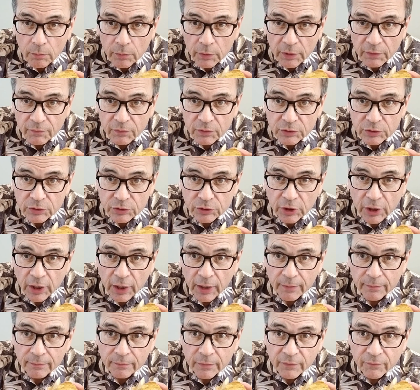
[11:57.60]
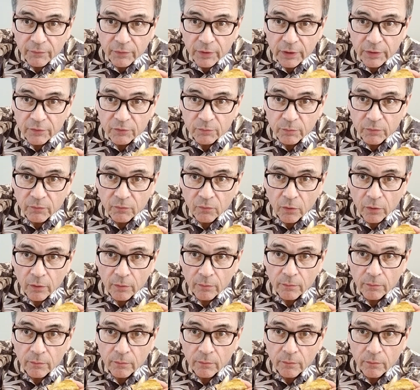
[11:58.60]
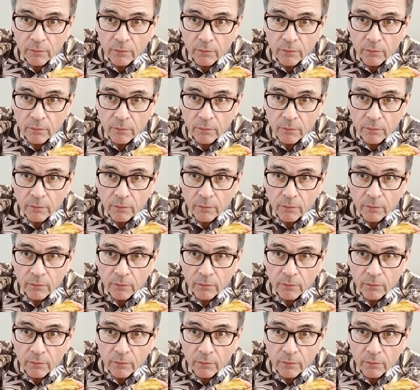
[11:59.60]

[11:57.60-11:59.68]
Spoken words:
Let me give this a shot. Never done this before.